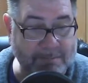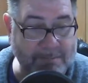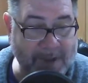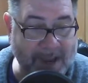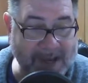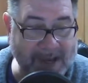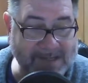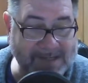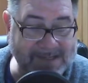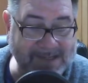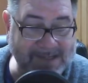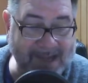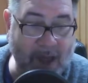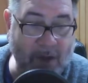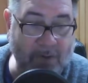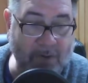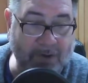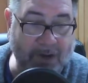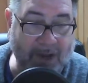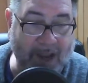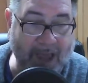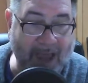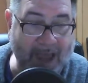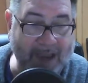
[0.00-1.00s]
may
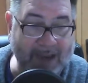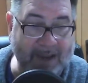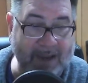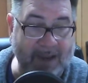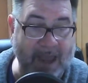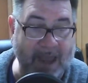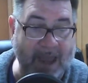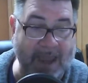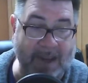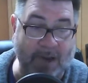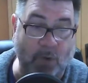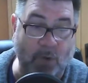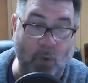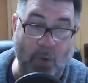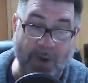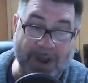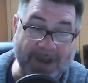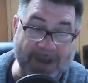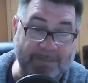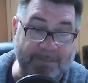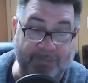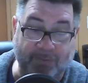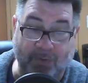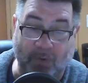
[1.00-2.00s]
sound like a
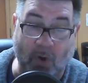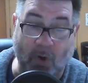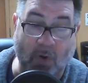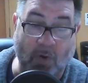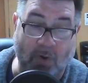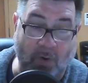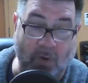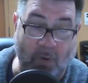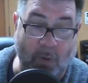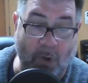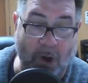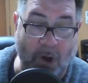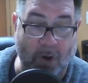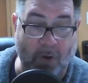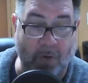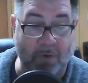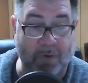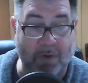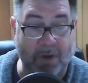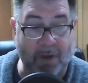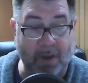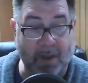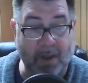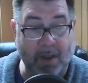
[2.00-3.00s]
quid pro quo,